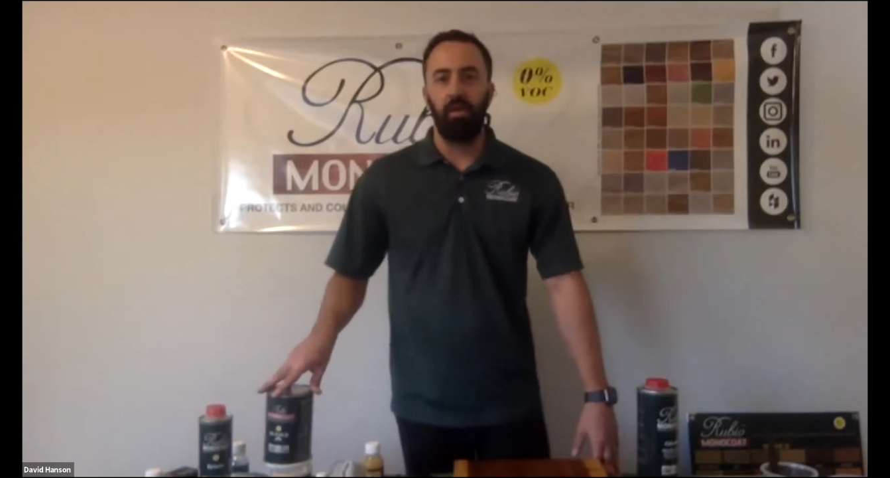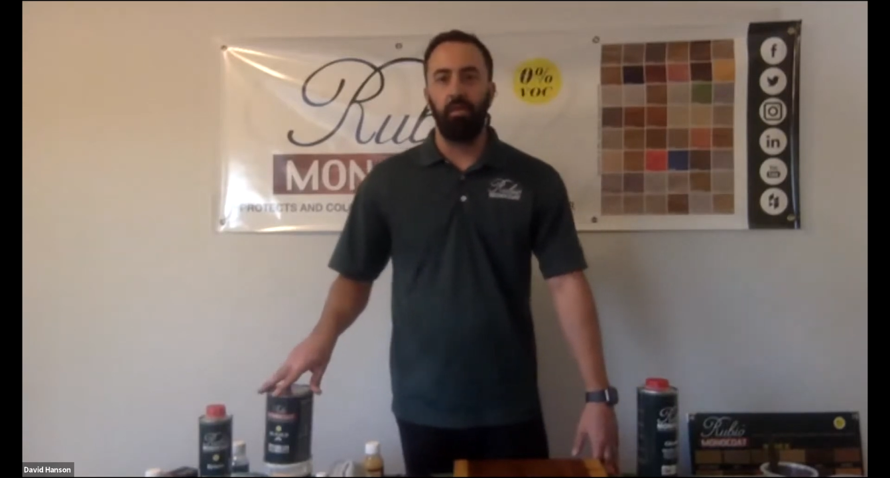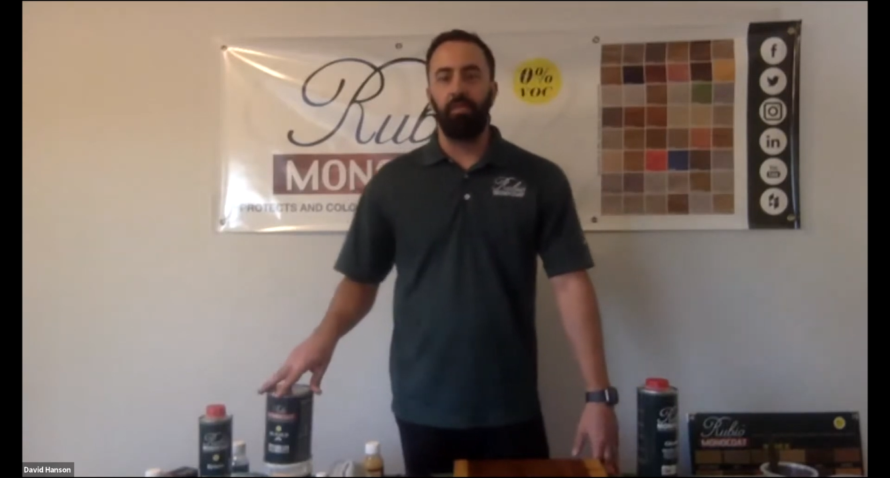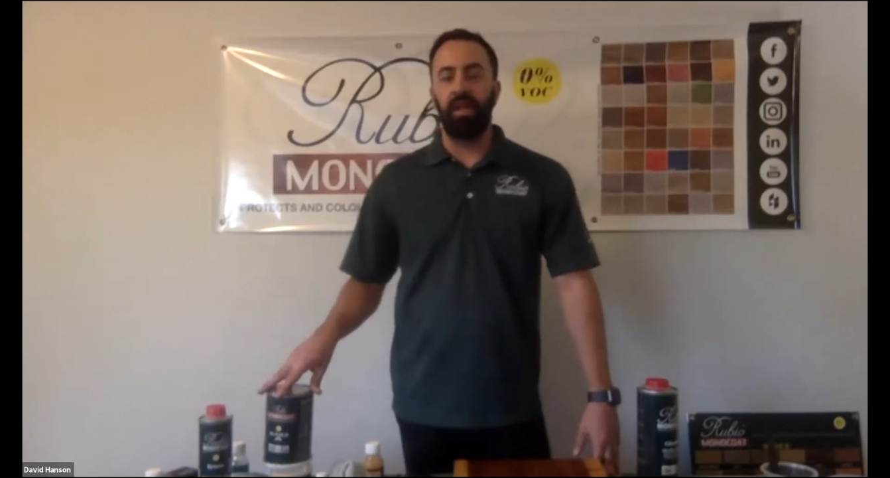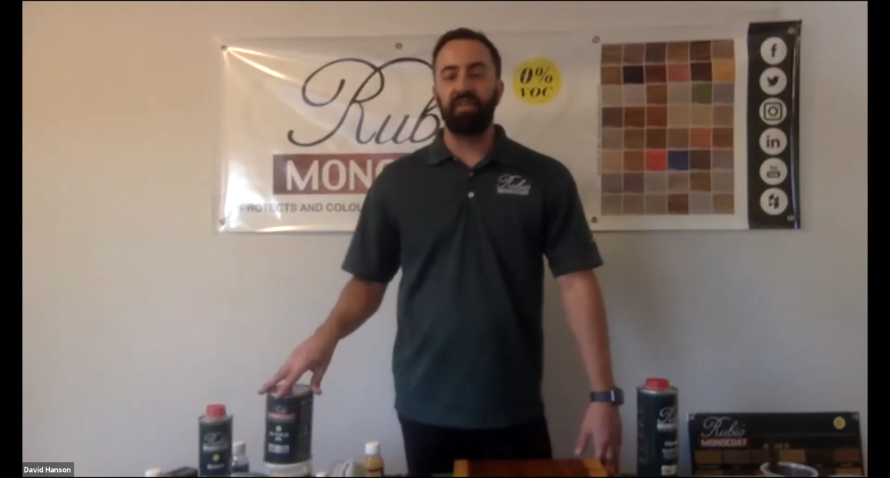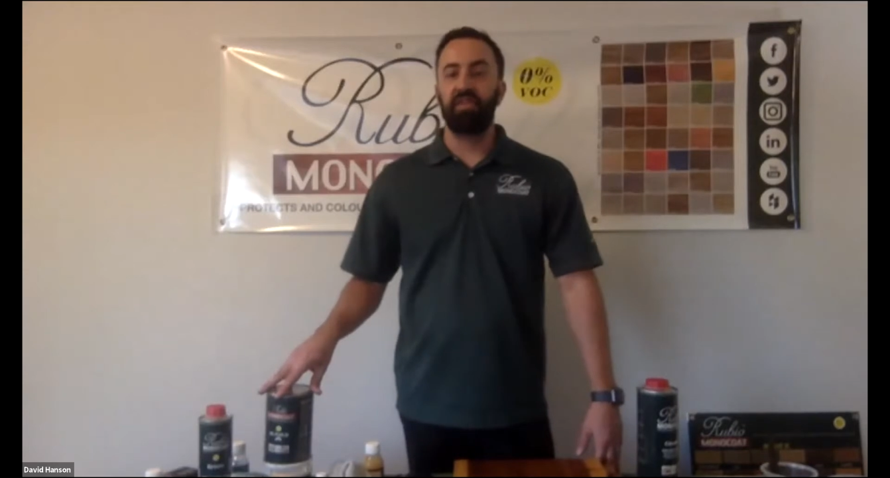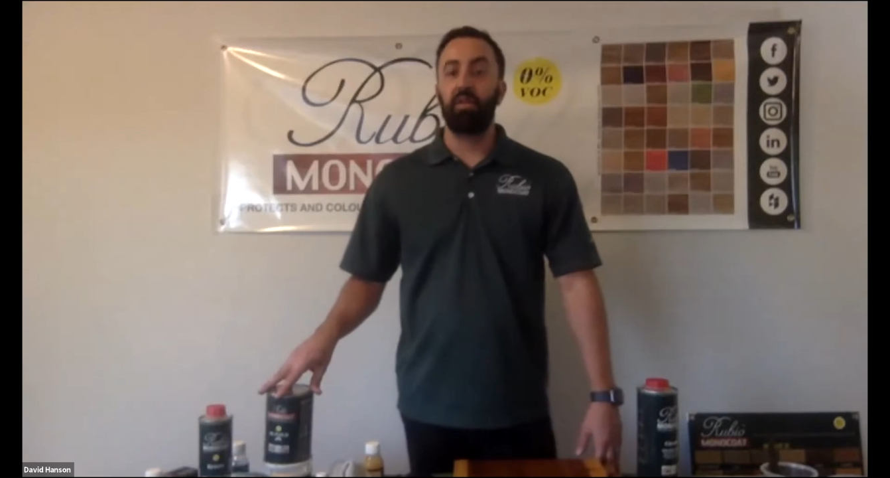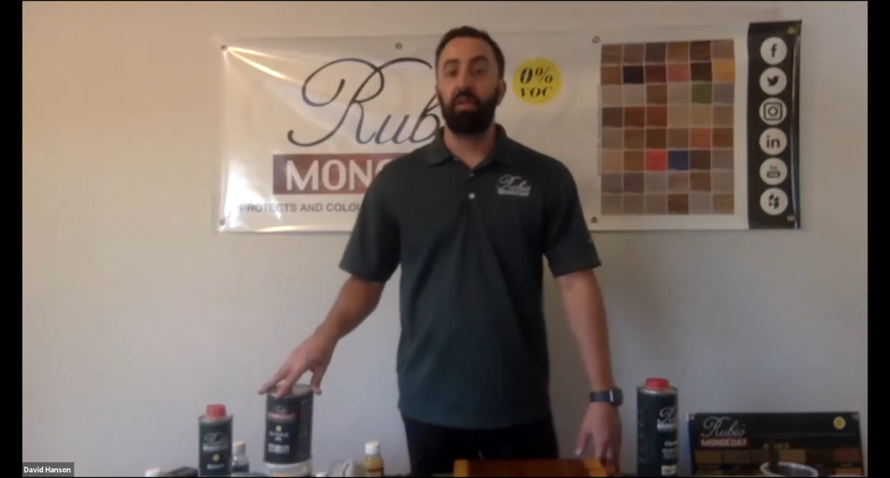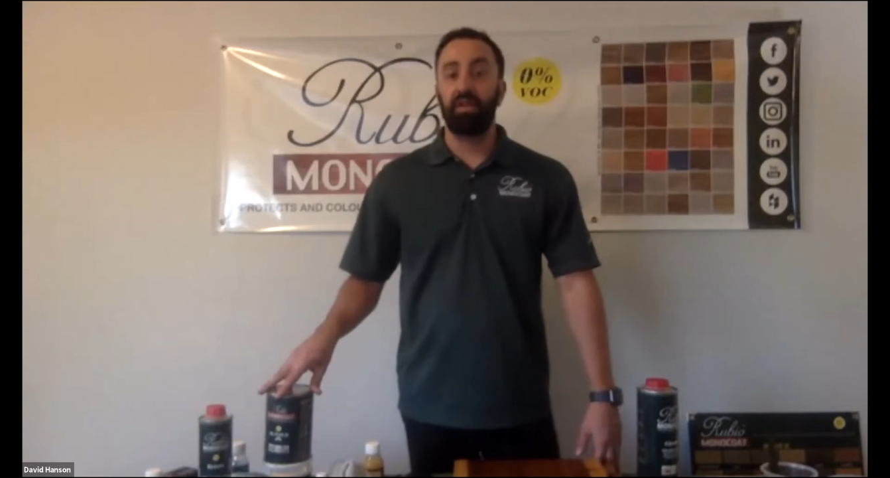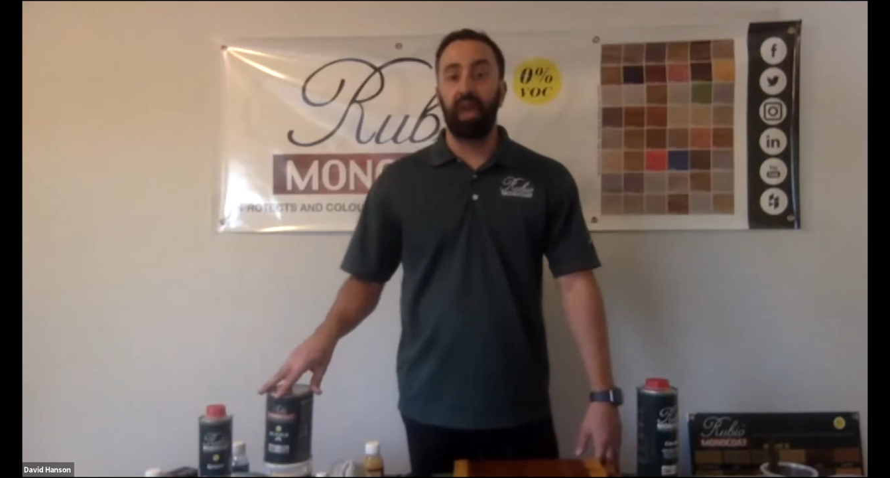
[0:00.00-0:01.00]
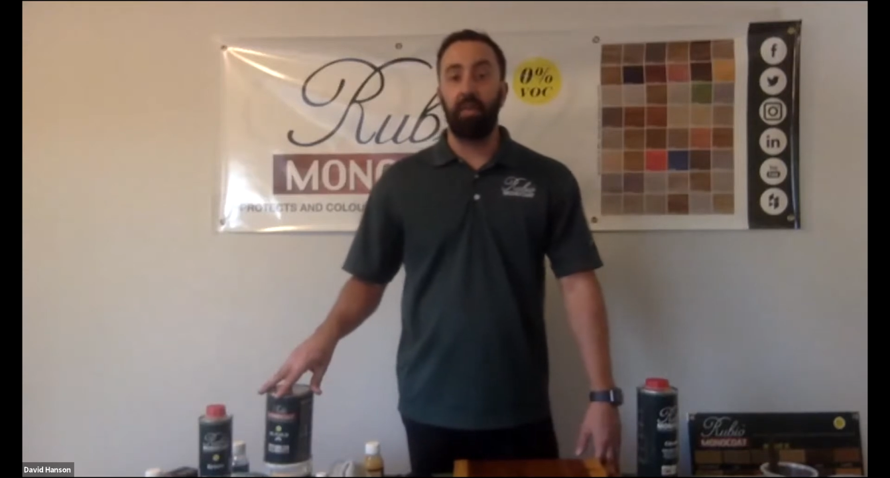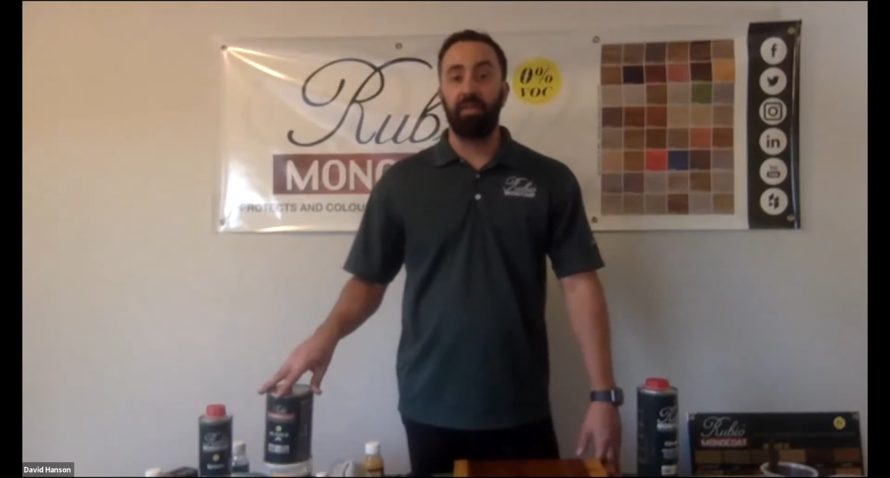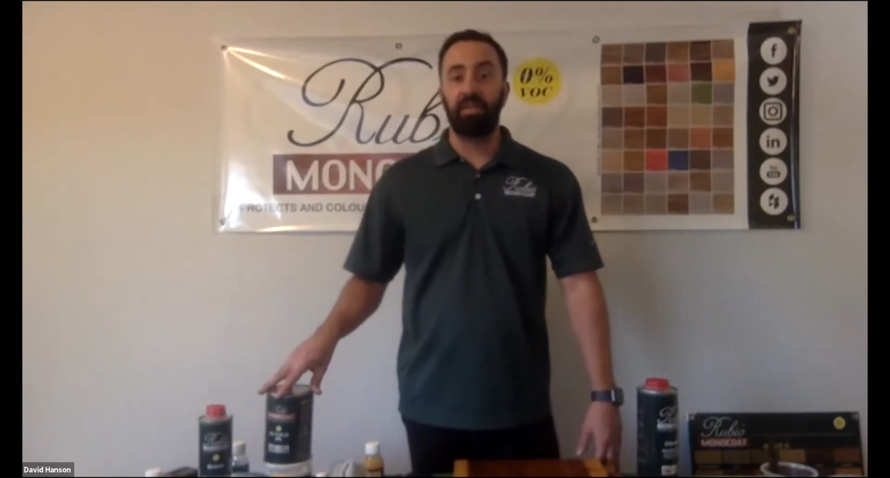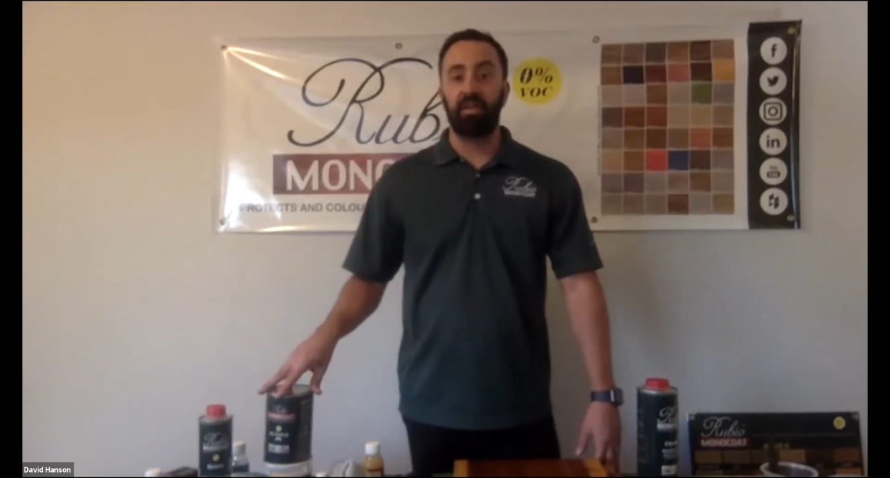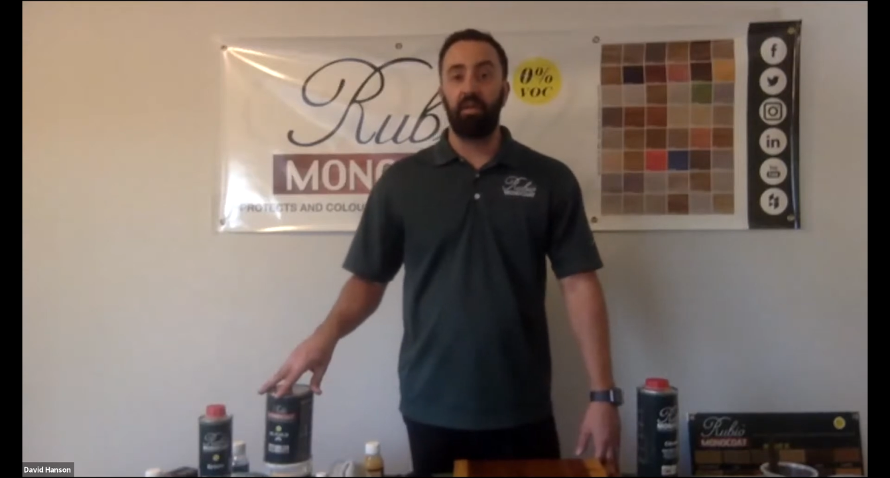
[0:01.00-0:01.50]
that's the only time
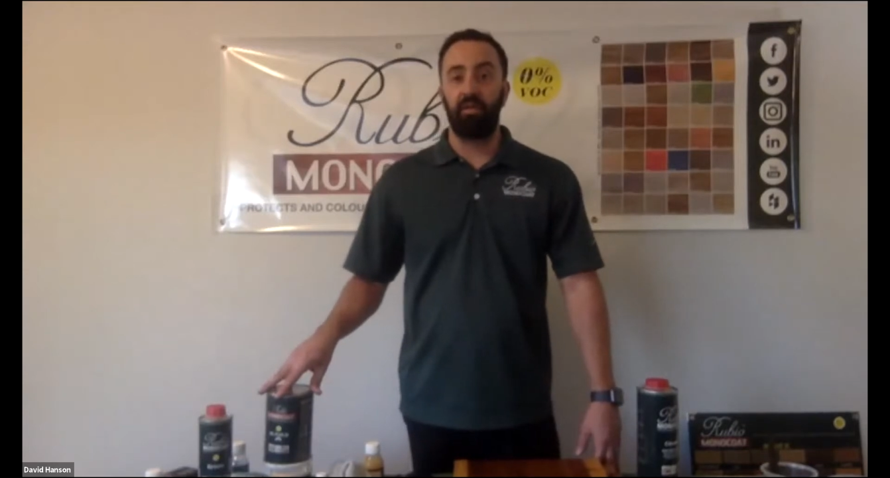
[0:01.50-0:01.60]
it's going to